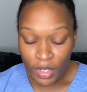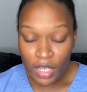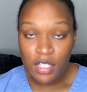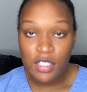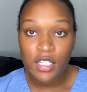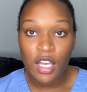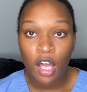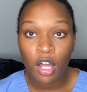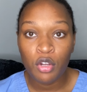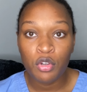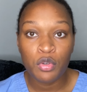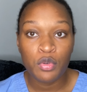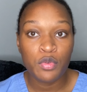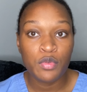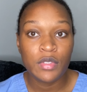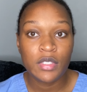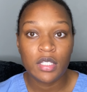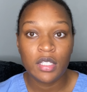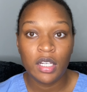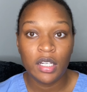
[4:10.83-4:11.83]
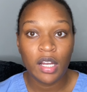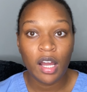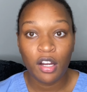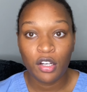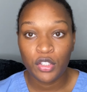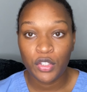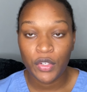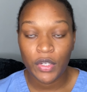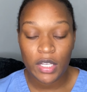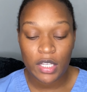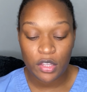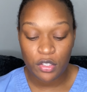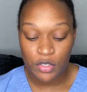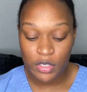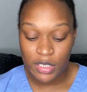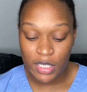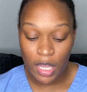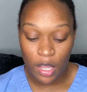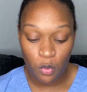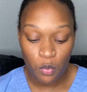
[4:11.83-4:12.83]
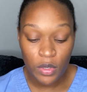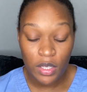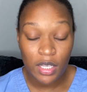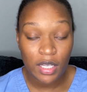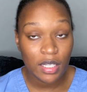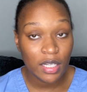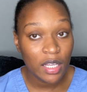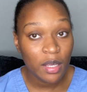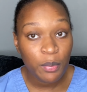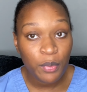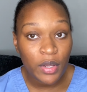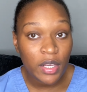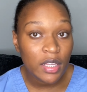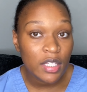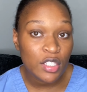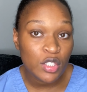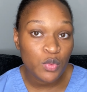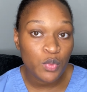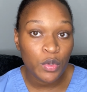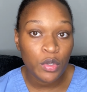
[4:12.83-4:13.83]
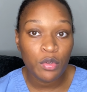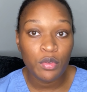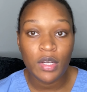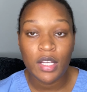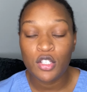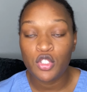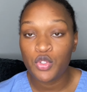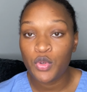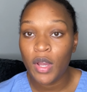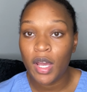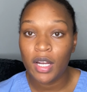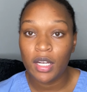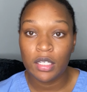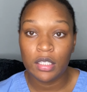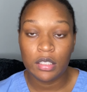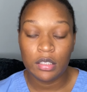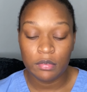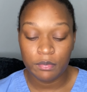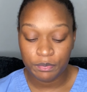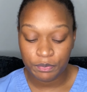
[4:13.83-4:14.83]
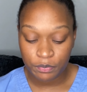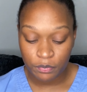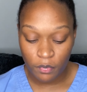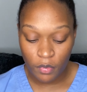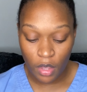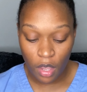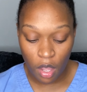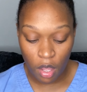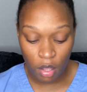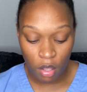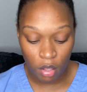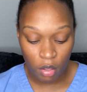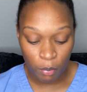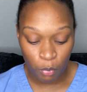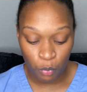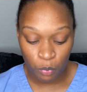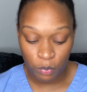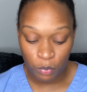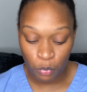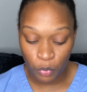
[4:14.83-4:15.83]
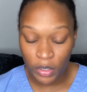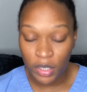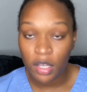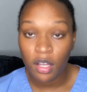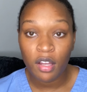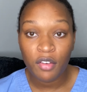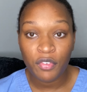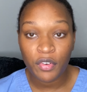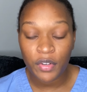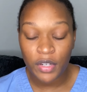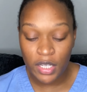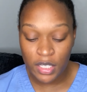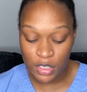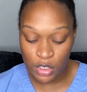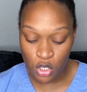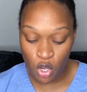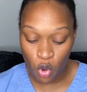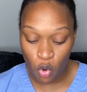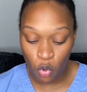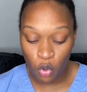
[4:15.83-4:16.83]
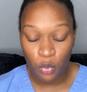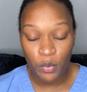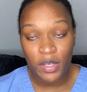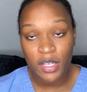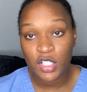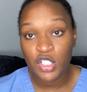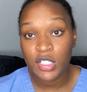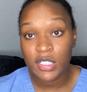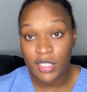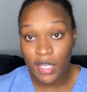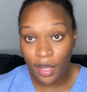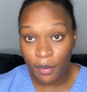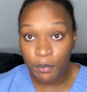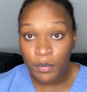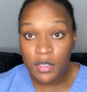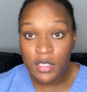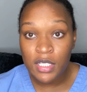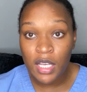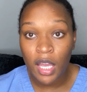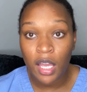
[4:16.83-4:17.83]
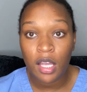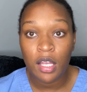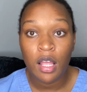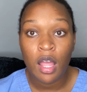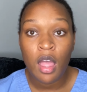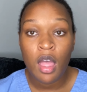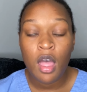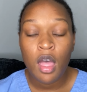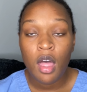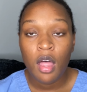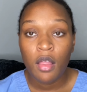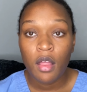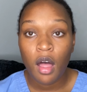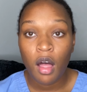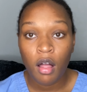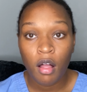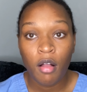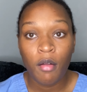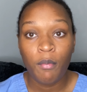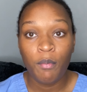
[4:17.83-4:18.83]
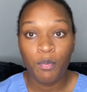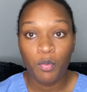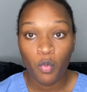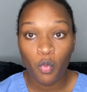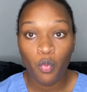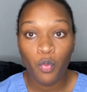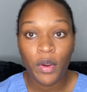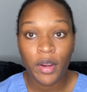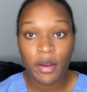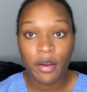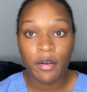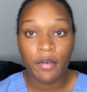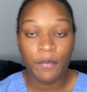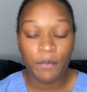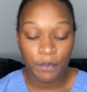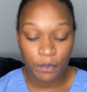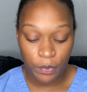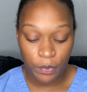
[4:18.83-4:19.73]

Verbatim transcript: toes, the doctor either say we can debride this wound and try to um, recover it, or we can just amputate um, where